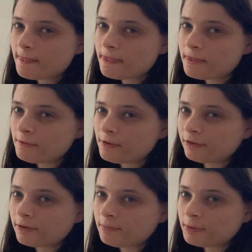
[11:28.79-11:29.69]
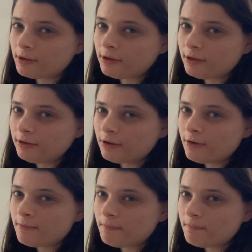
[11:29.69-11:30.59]
the recipe,
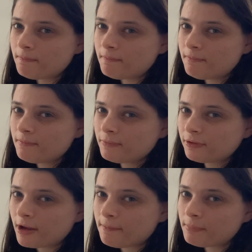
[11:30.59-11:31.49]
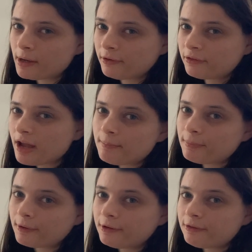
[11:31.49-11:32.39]
step by step
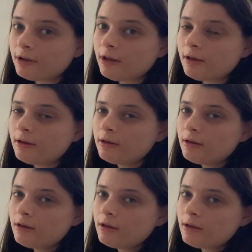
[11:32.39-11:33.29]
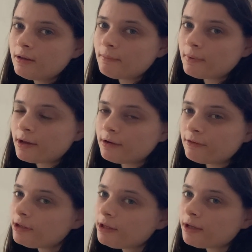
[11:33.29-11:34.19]
or ingredient by
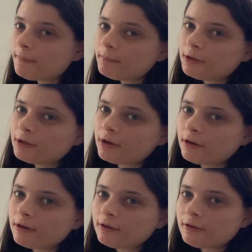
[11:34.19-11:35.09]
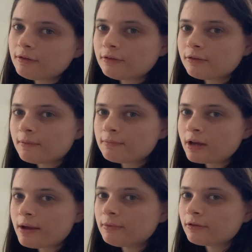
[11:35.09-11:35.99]
ingredient, because
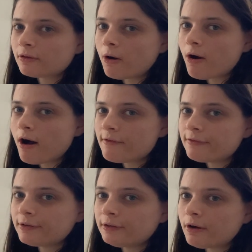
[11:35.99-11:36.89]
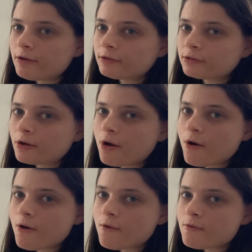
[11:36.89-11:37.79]
sometimes it's off and
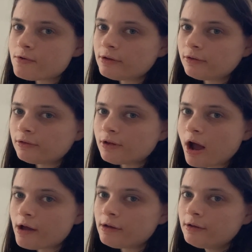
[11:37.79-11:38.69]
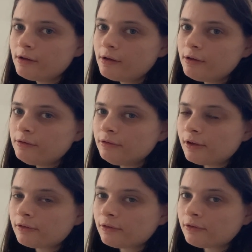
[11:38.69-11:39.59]
also is not
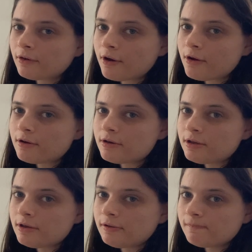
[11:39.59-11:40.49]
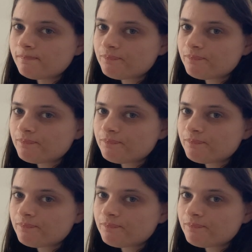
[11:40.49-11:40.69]
necessarily,